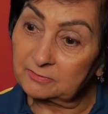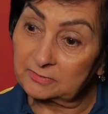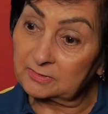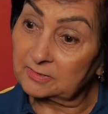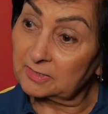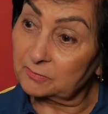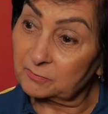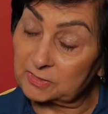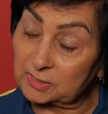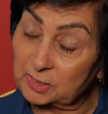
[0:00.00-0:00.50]

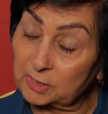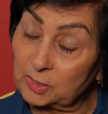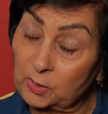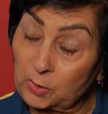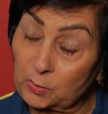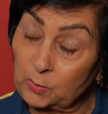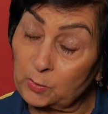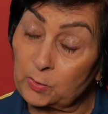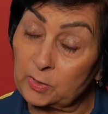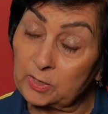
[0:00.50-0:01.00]
It was a
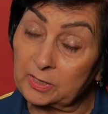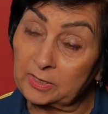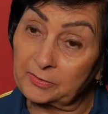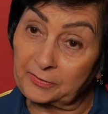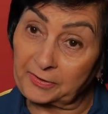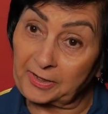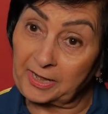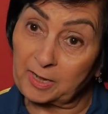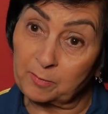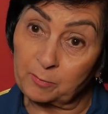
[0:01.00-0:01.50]
cold,
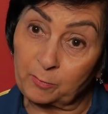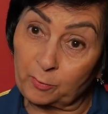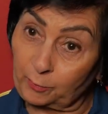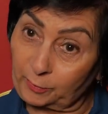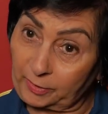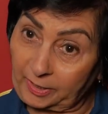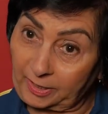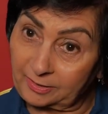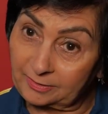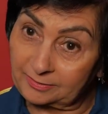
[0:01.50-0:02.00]
grey
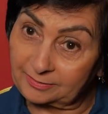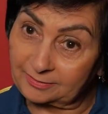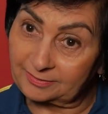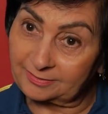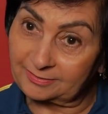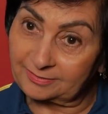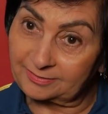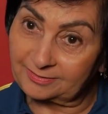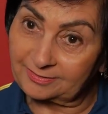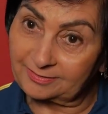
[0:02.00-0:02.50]
morning,
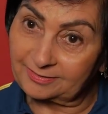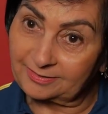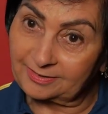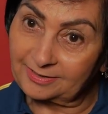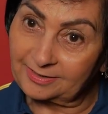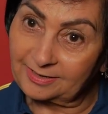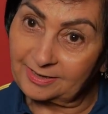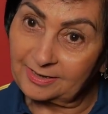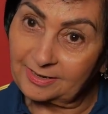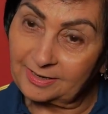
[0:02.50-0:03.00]

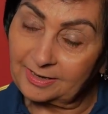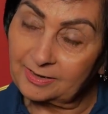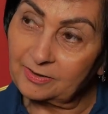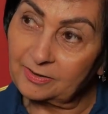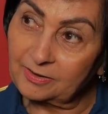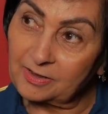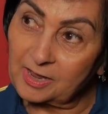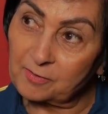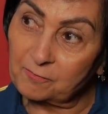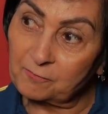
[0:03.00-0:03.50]

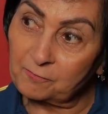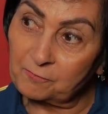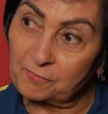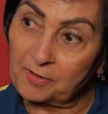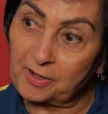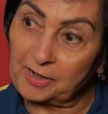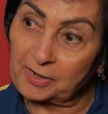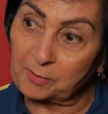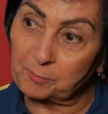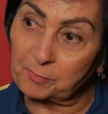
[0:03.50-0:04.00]

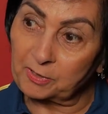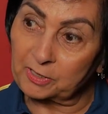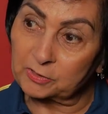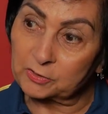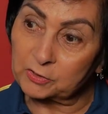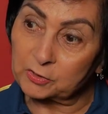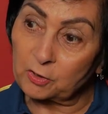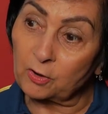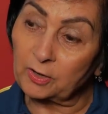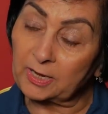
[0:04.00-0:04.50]
very big
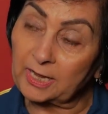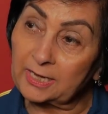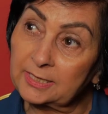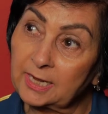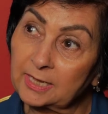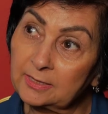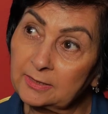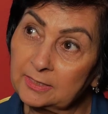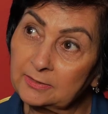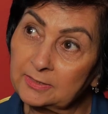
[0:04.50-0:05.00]
shock. And
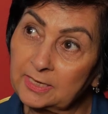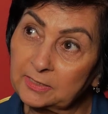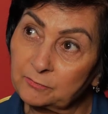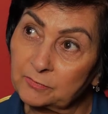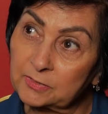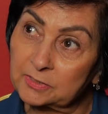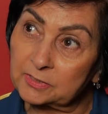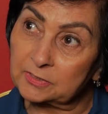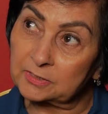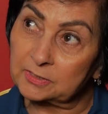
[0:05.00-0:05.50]
I think that
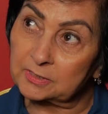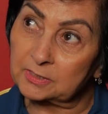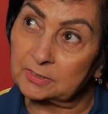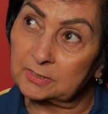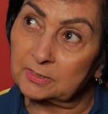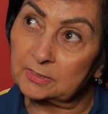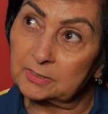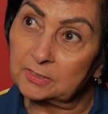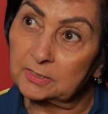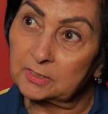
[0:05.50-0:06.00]
was
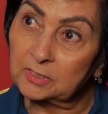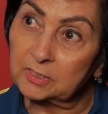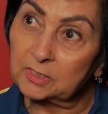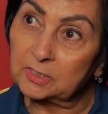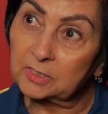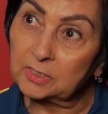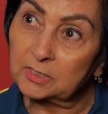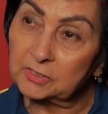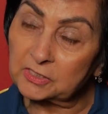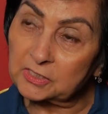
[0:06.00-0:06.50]

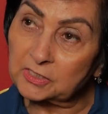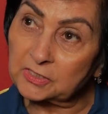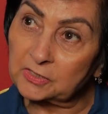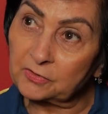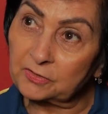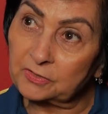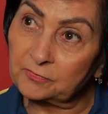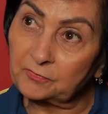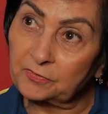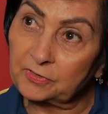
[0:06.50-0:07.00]
just the
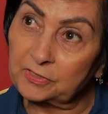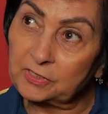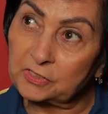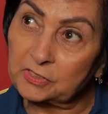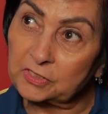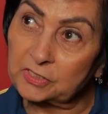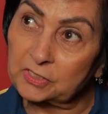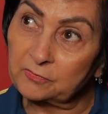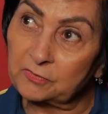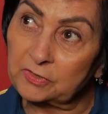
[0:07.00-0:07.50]

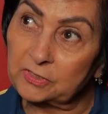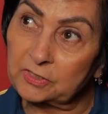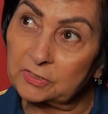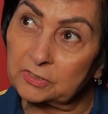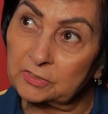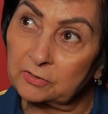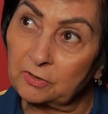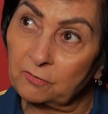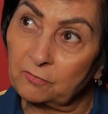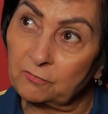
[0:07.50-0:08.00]
finishing
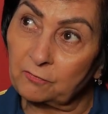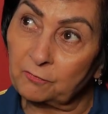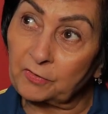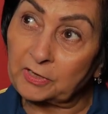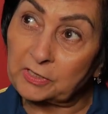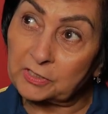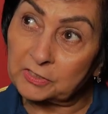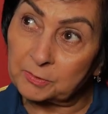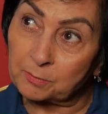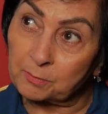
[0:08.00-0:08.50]
of
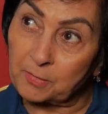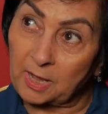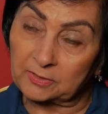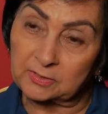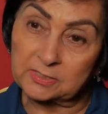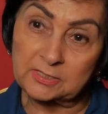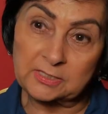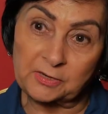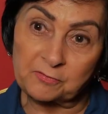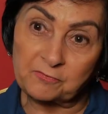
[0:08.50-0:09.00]
winter
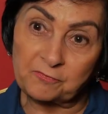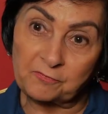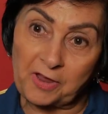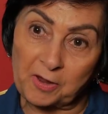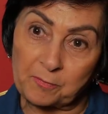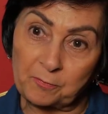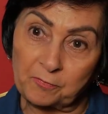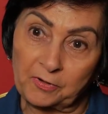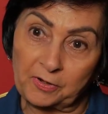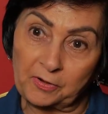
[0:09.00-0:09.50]
months in
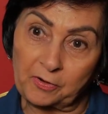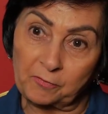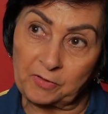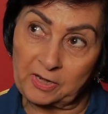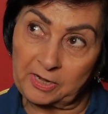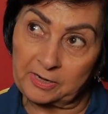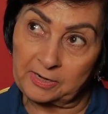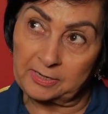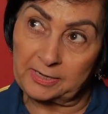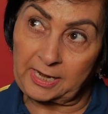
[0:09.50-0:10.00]
February. We
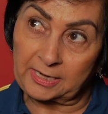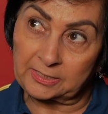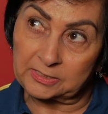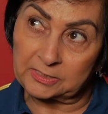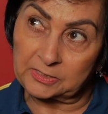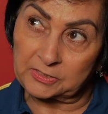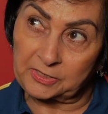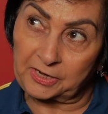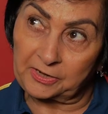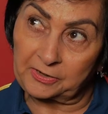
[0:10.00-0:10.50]

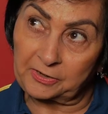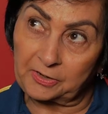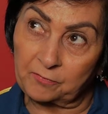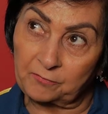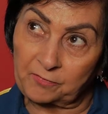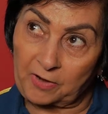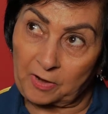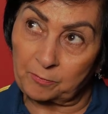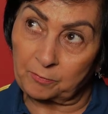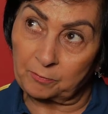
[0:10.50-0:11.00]
landed here in
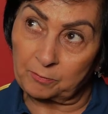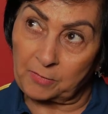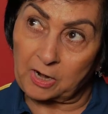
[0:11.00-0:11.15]
February.